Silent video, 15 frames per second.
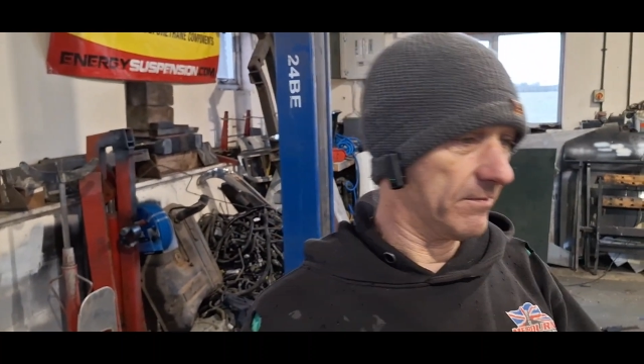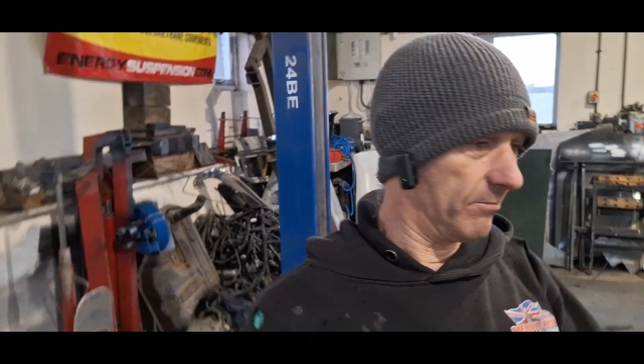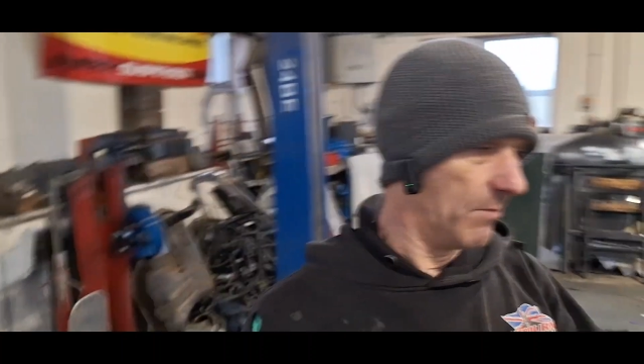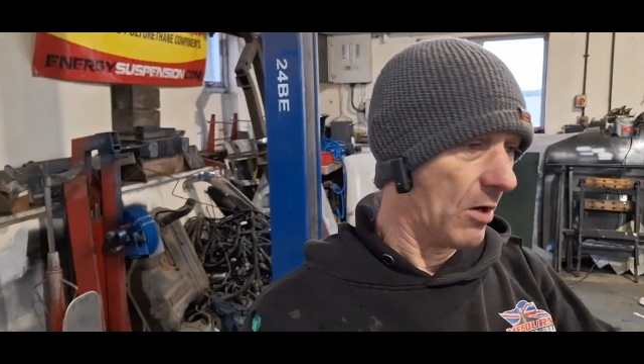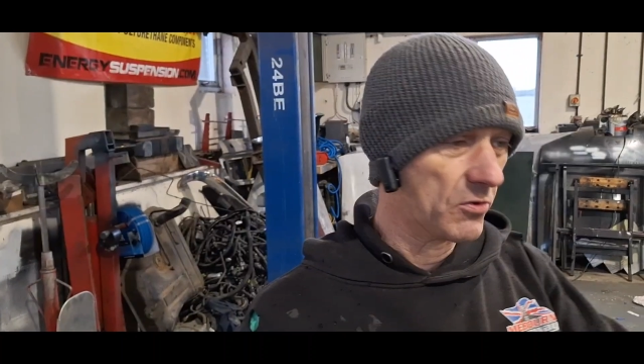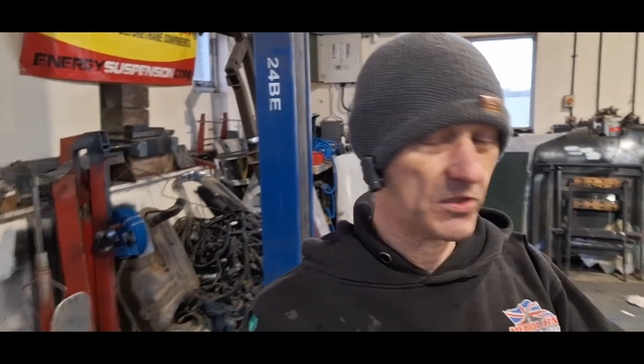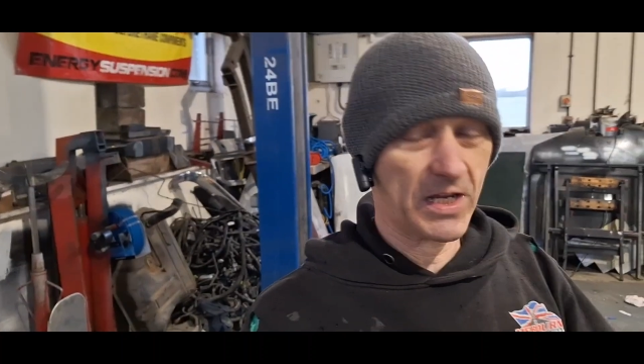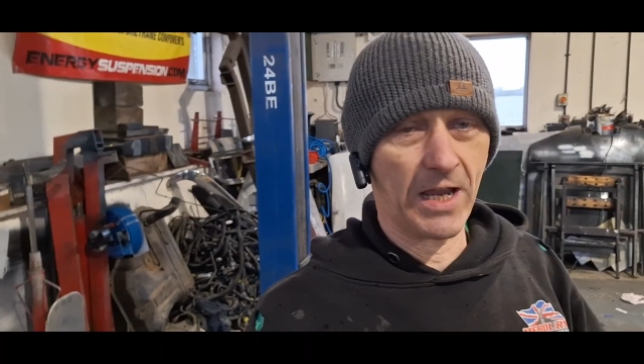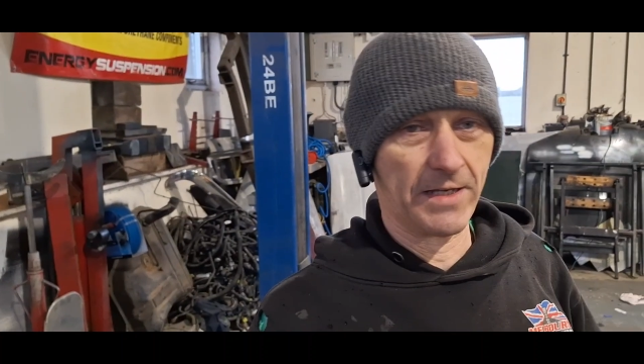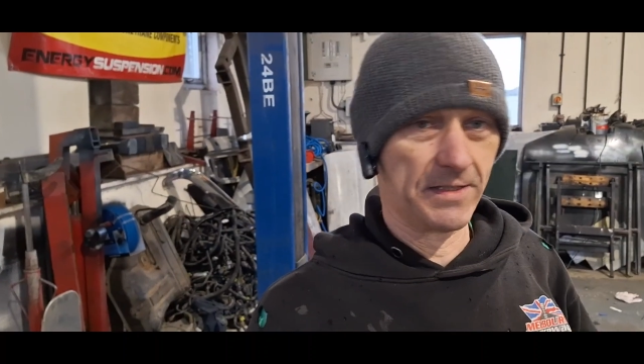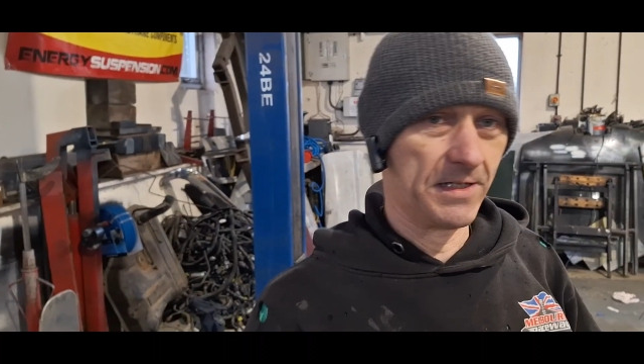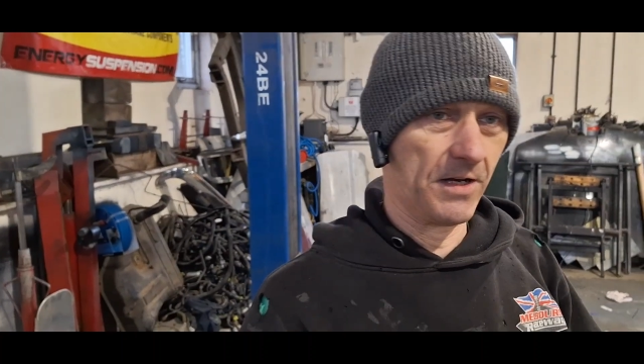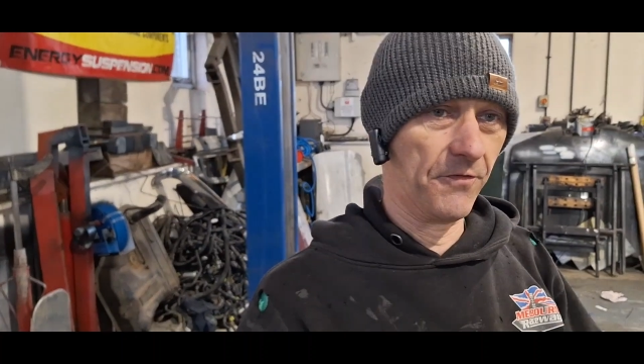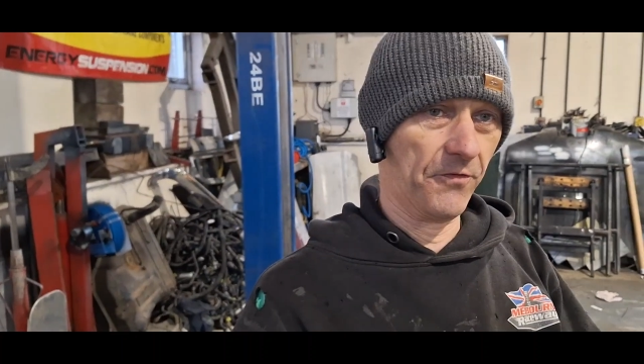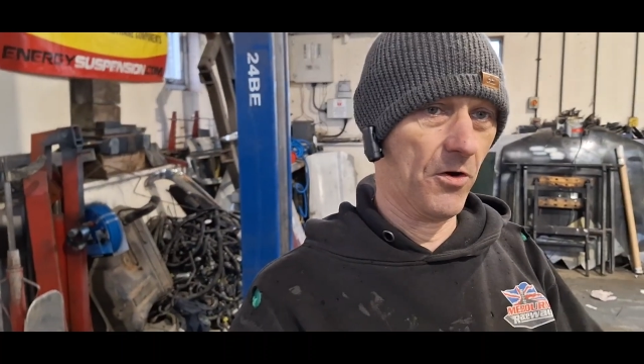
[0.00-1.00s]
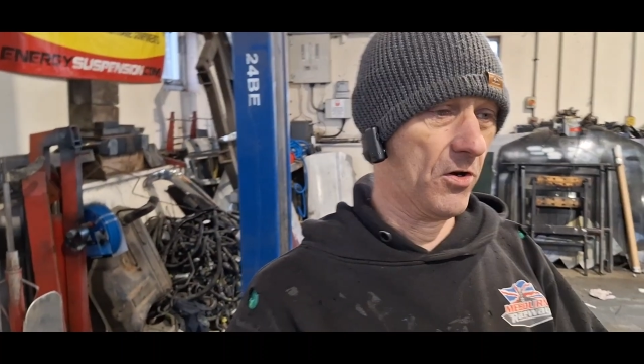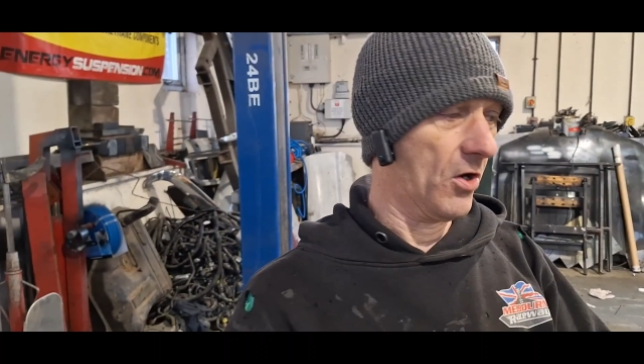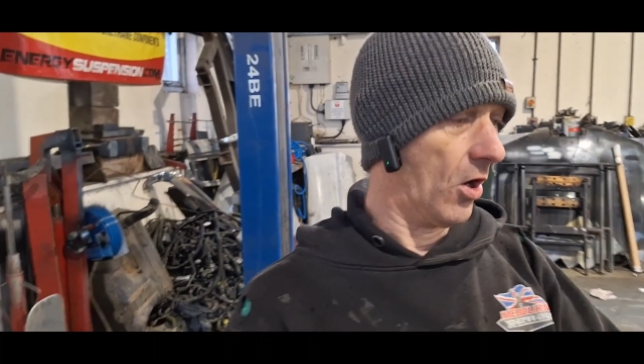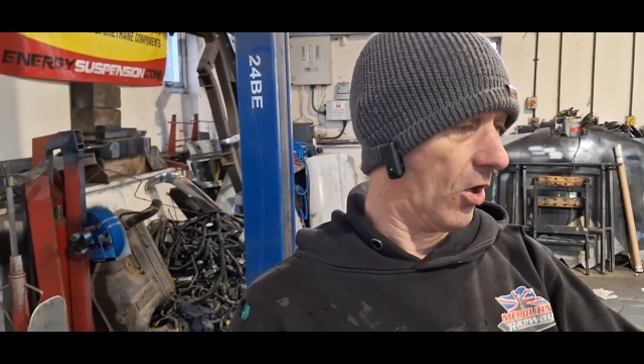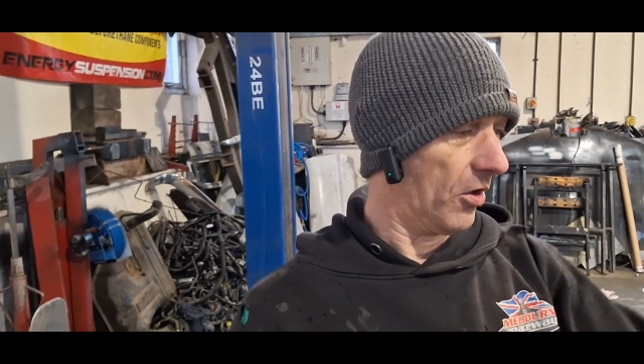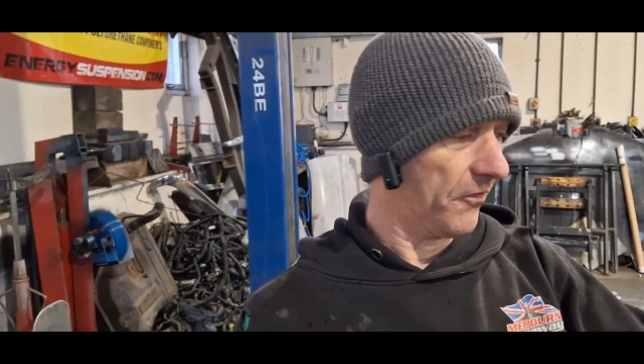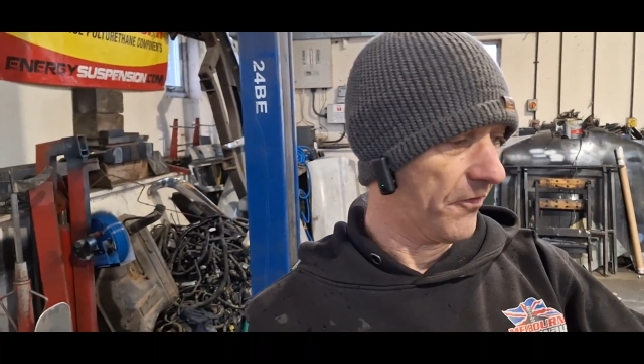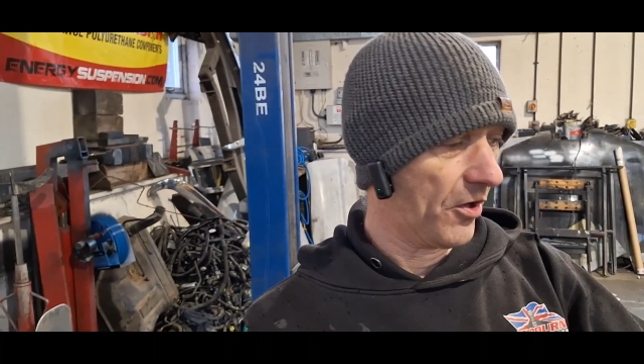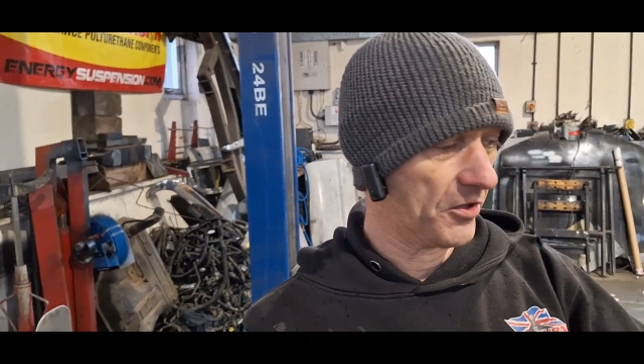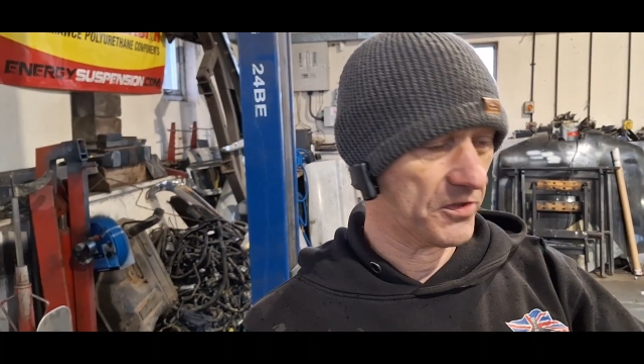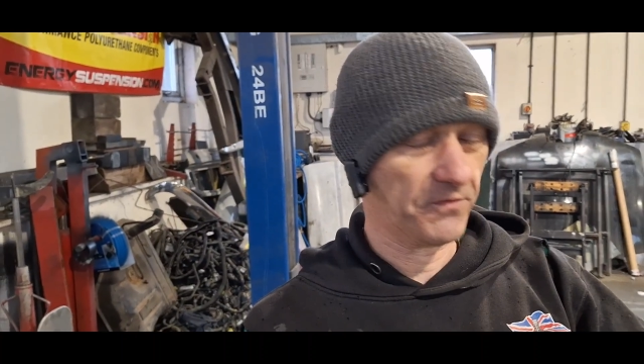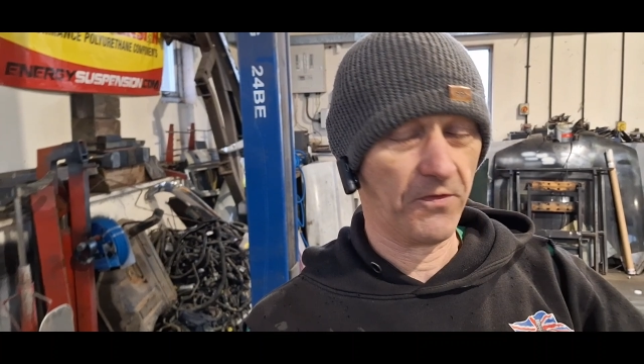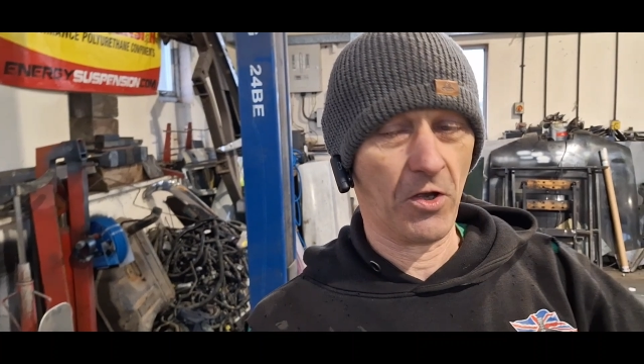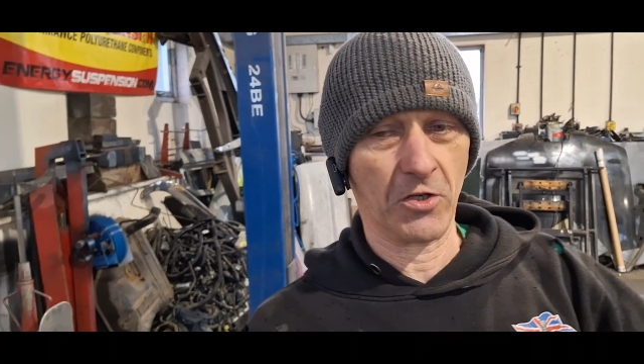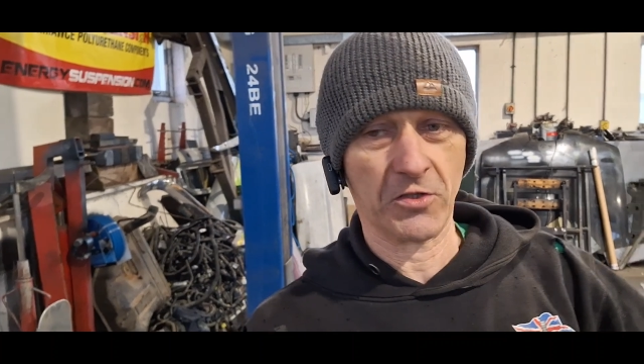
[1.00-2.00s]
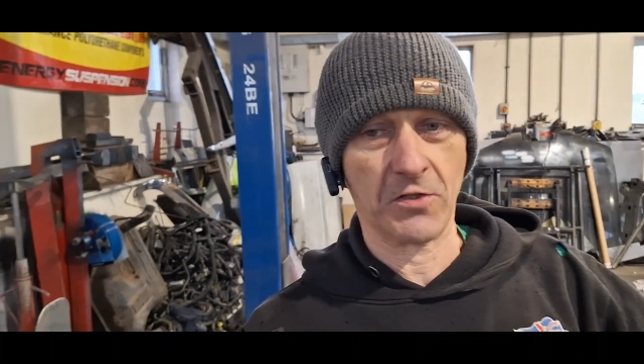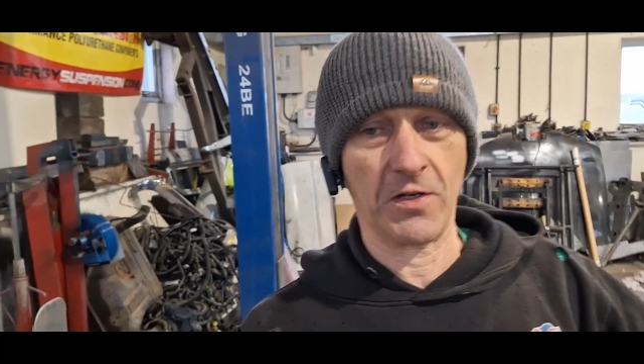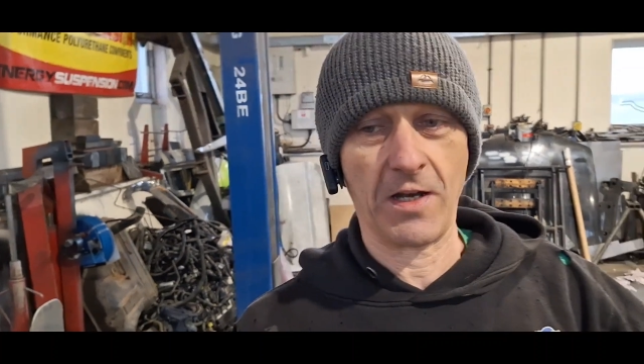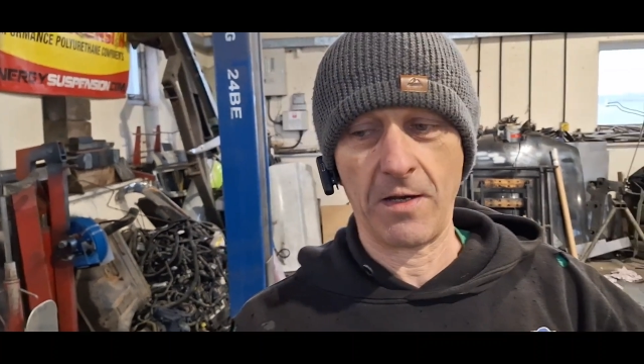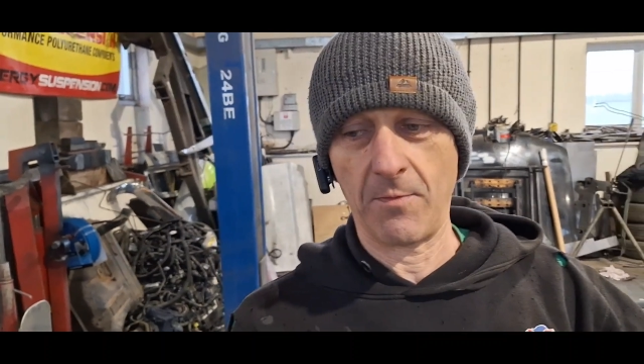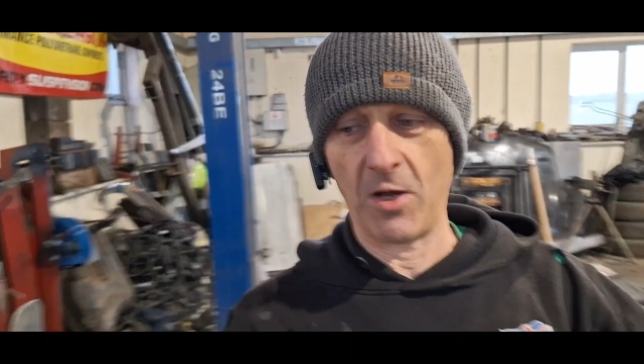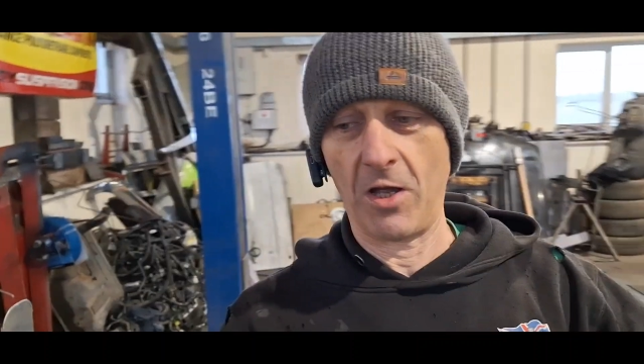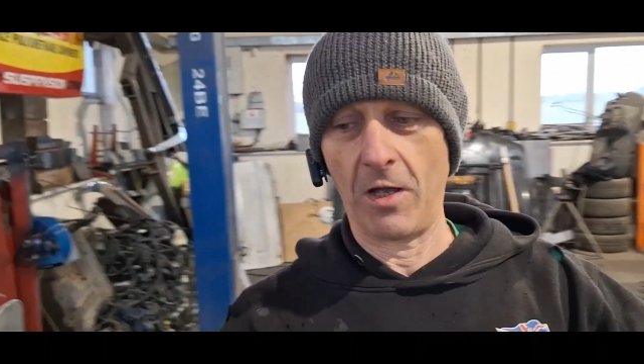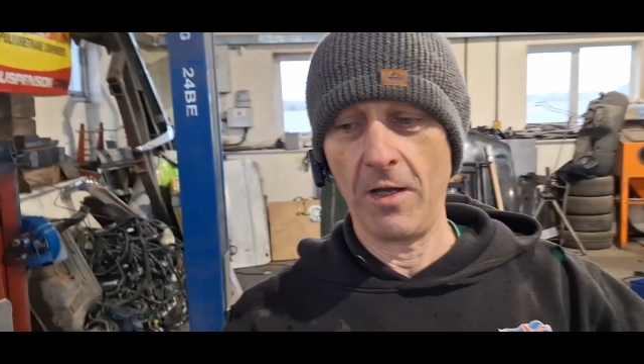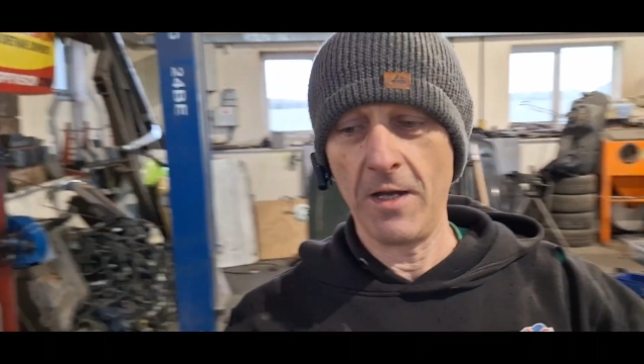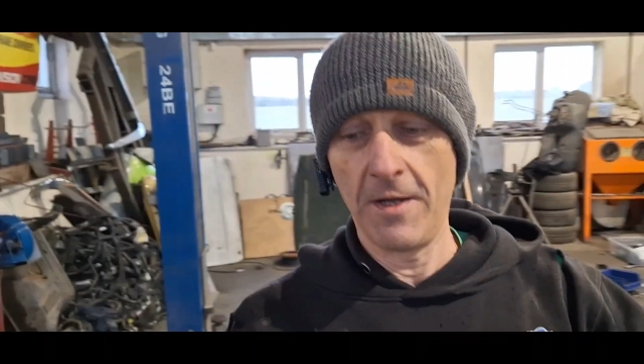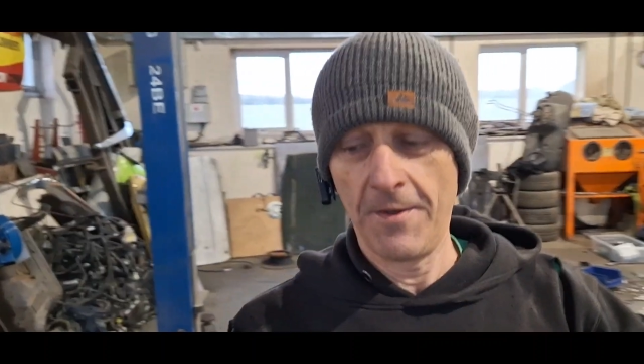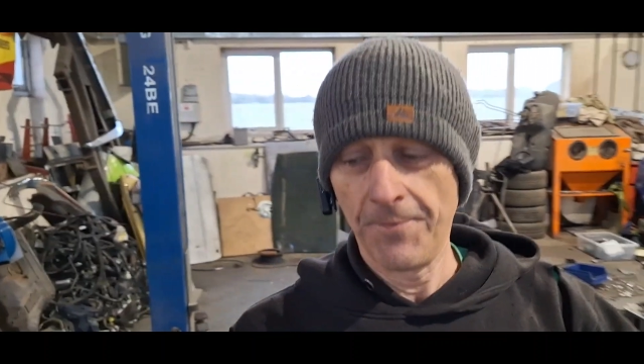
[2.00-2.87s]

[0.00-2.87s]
Most cars are different. Not all Fords are 4-stud anymore.